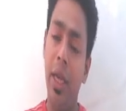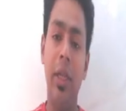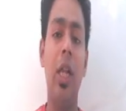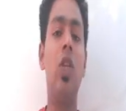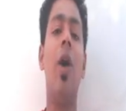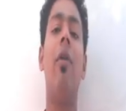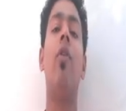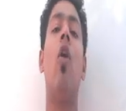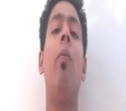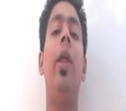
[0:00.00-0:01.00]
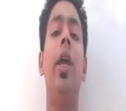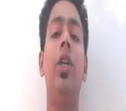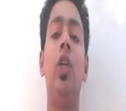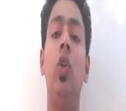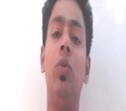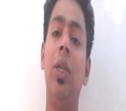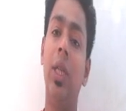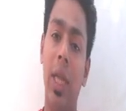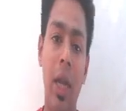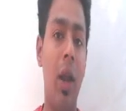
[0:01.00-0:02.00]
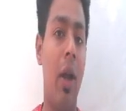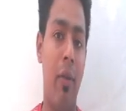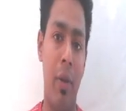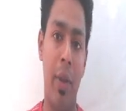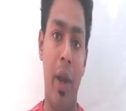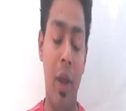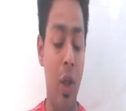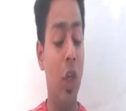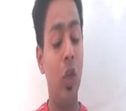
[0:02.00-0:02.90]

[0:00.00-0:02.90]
he is also having obligation towards the central government.